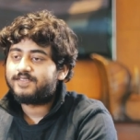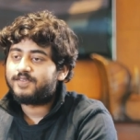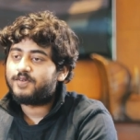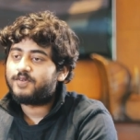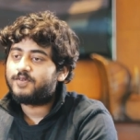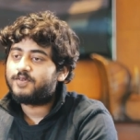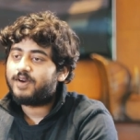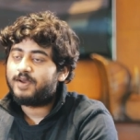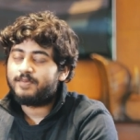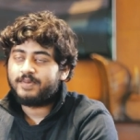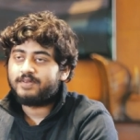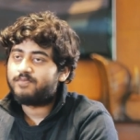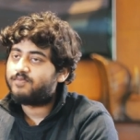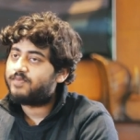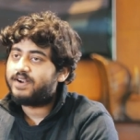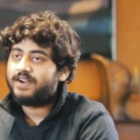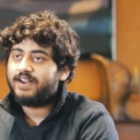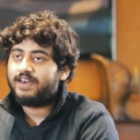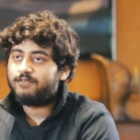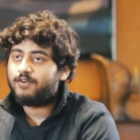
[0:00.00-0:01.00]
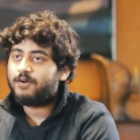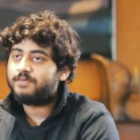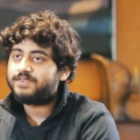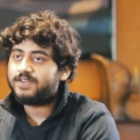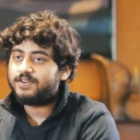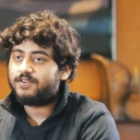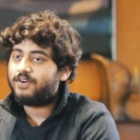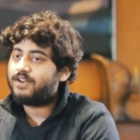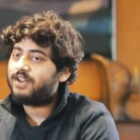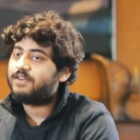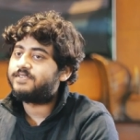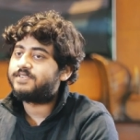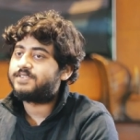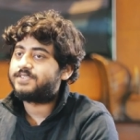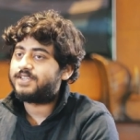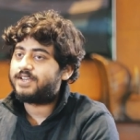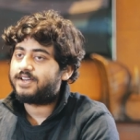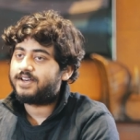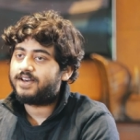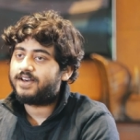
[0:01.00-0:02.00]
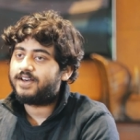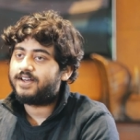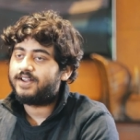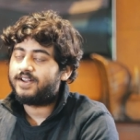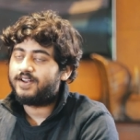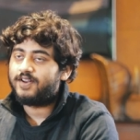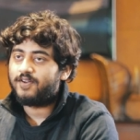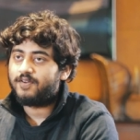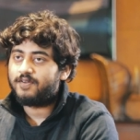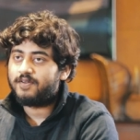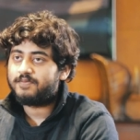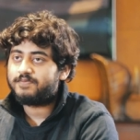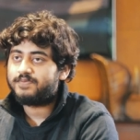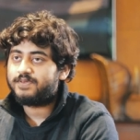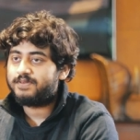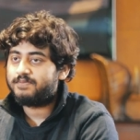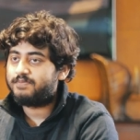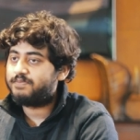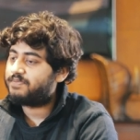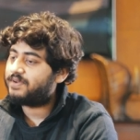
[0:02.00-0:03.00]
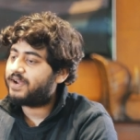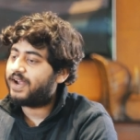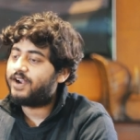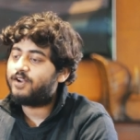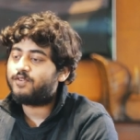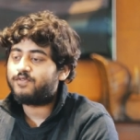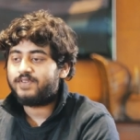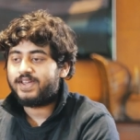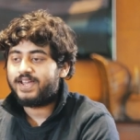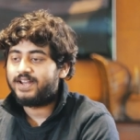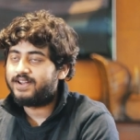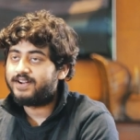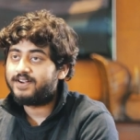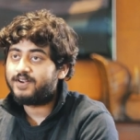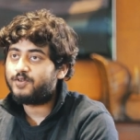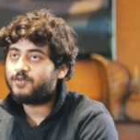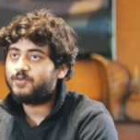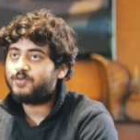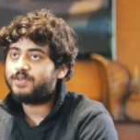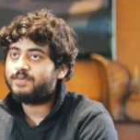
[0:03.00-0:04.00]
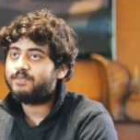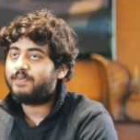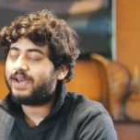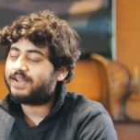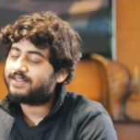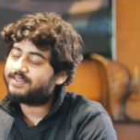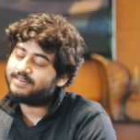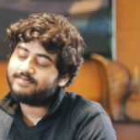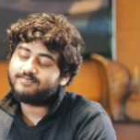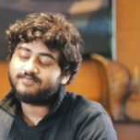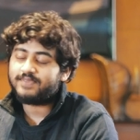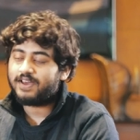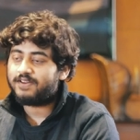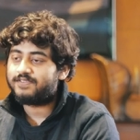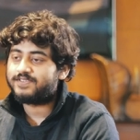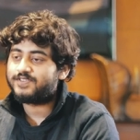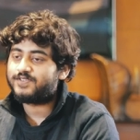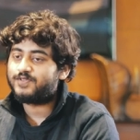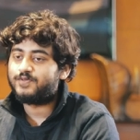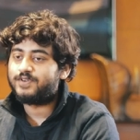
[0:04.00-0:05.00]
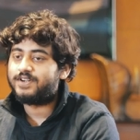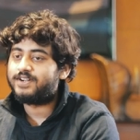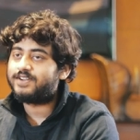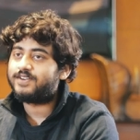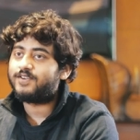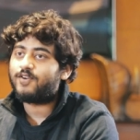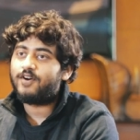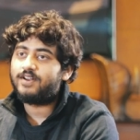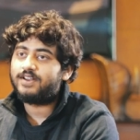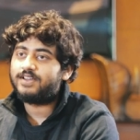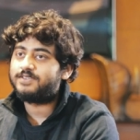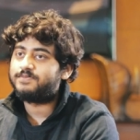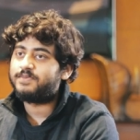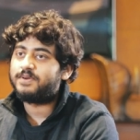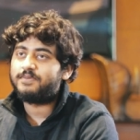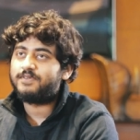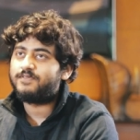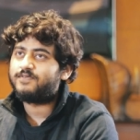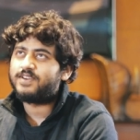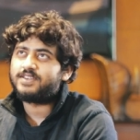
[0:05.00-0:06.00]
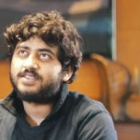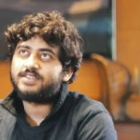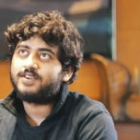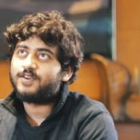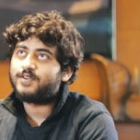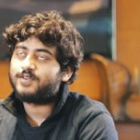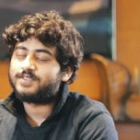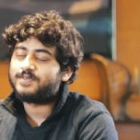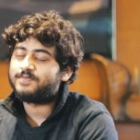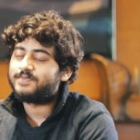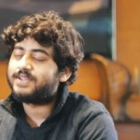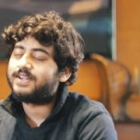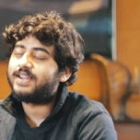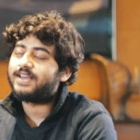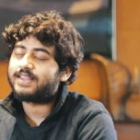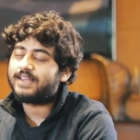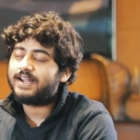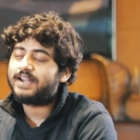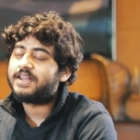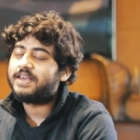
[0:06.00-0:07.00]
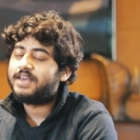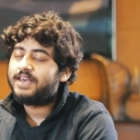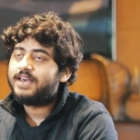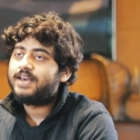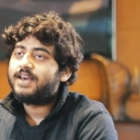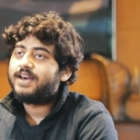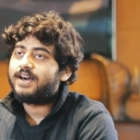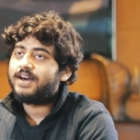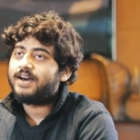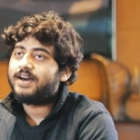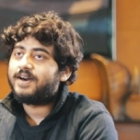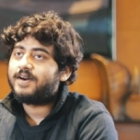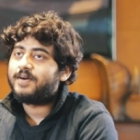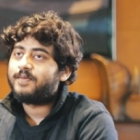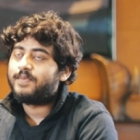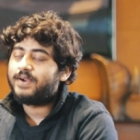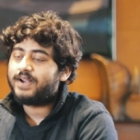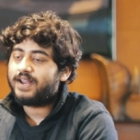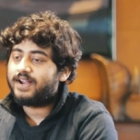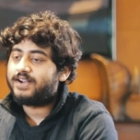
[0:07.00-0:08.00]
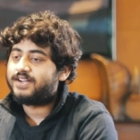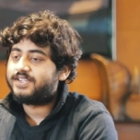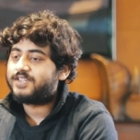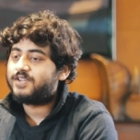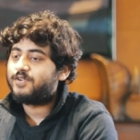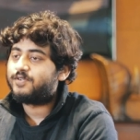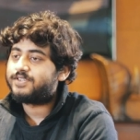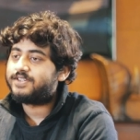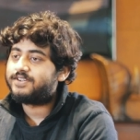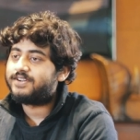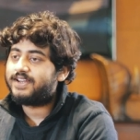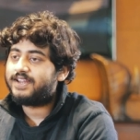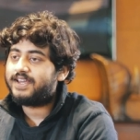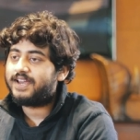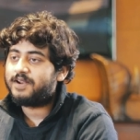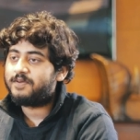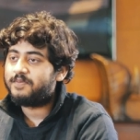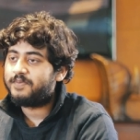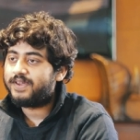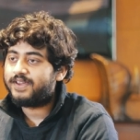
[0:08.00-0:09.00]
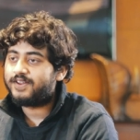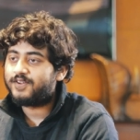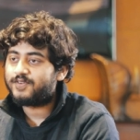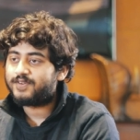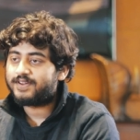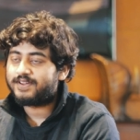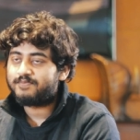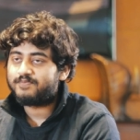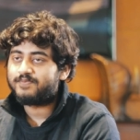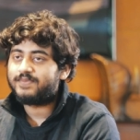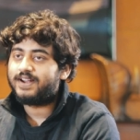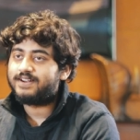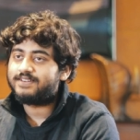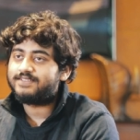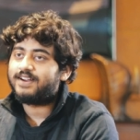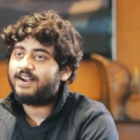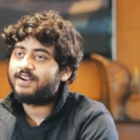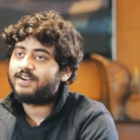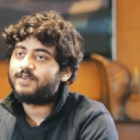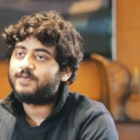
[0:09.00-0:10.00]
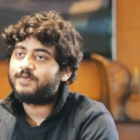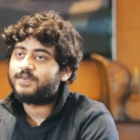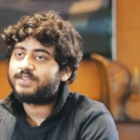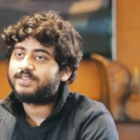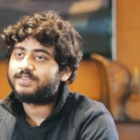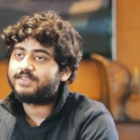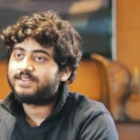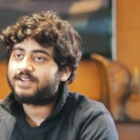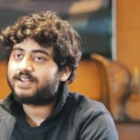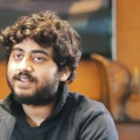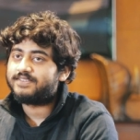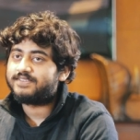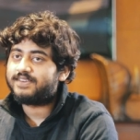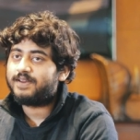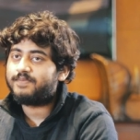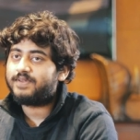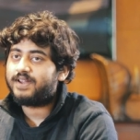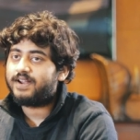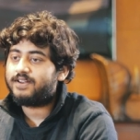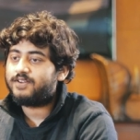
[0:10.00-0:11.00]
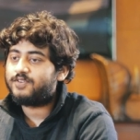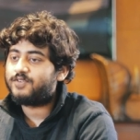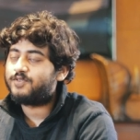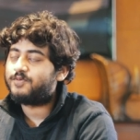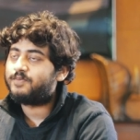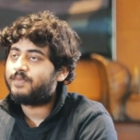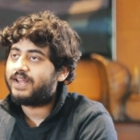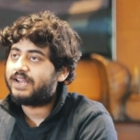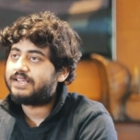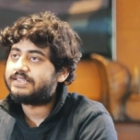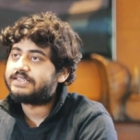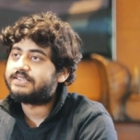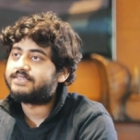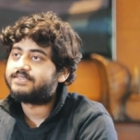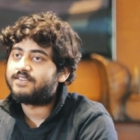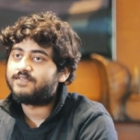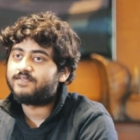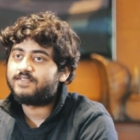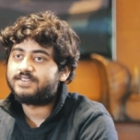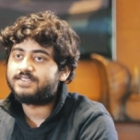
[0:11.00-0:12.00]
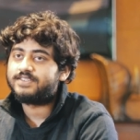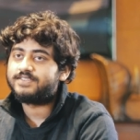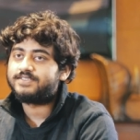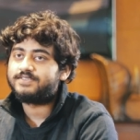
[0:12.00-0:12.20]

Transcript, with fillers: so I mean DevOps and all I was uh, not, kind of alien to back then I was a student in college maybe first year or something like that uh, but yeah, DigitalOcean really helped me, you know, get started with the concept that you know managing servers